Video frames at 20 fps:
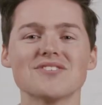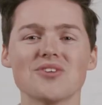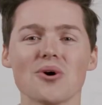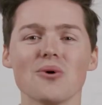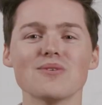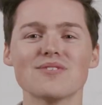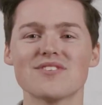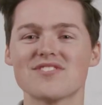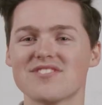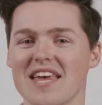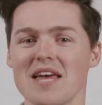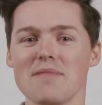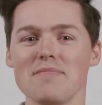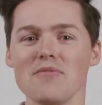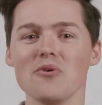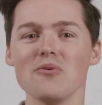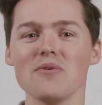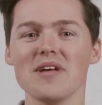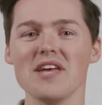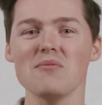told
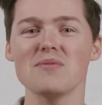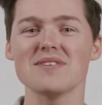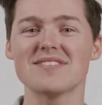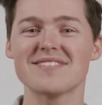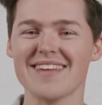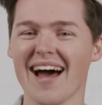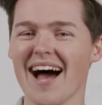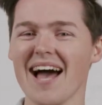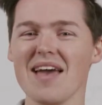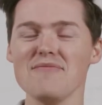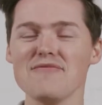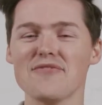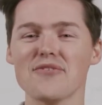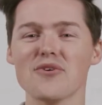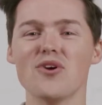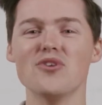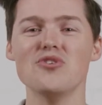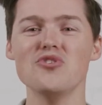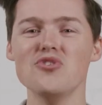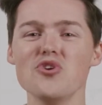Samuel it was time for
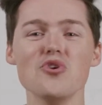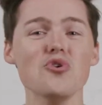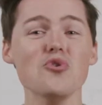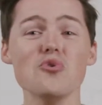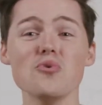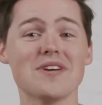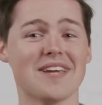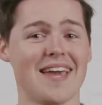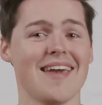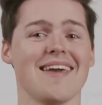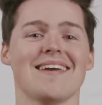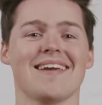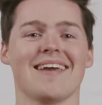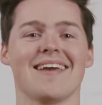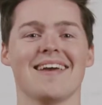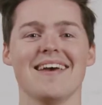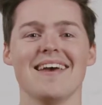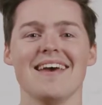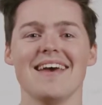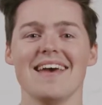a new king,
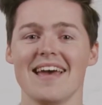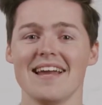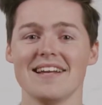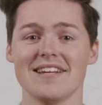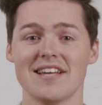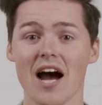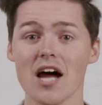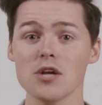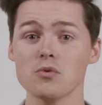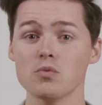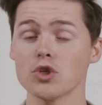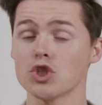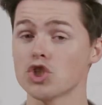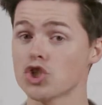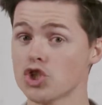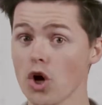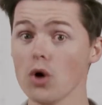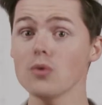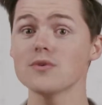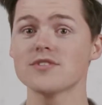and God would
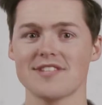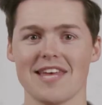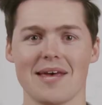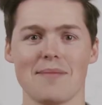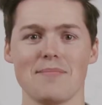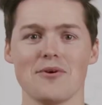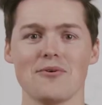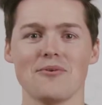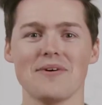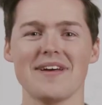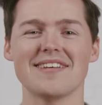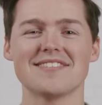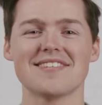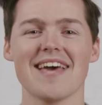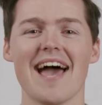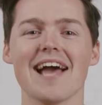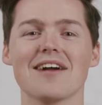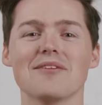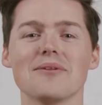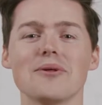show Samuel
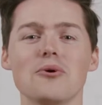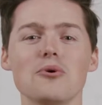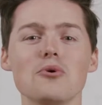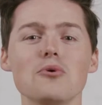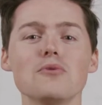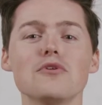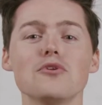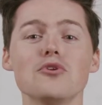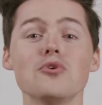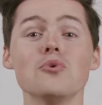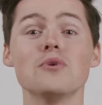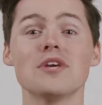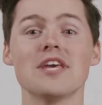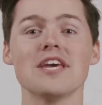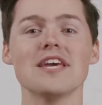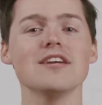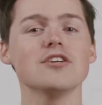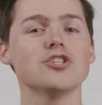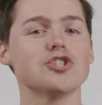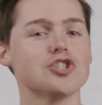exactly who the new
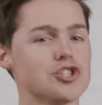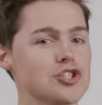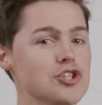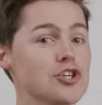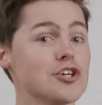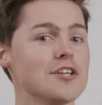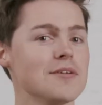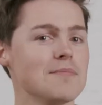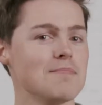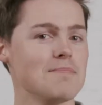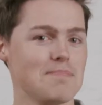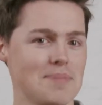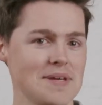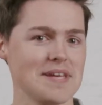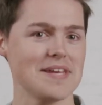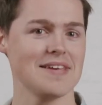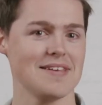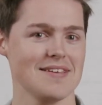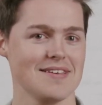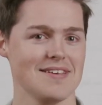king should
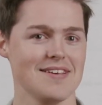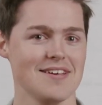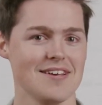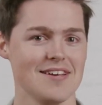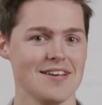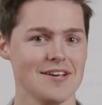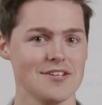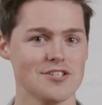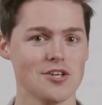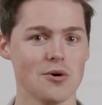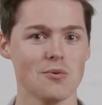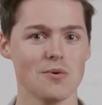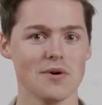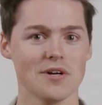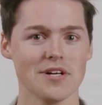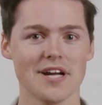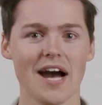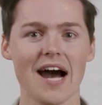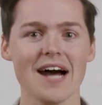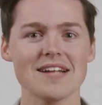be. So
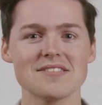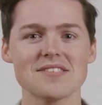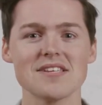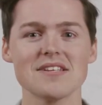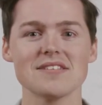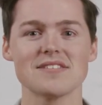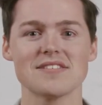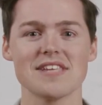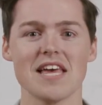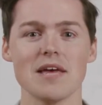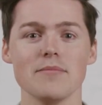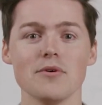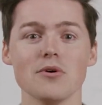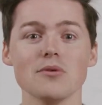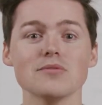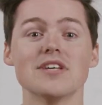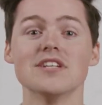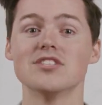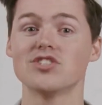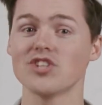God sent
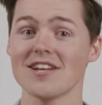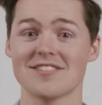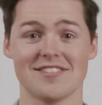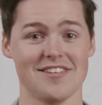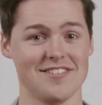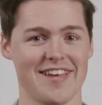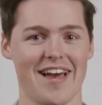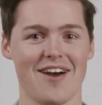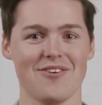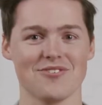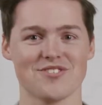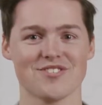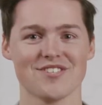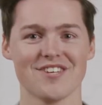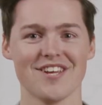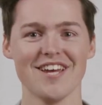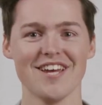Samuel to Jesse's house.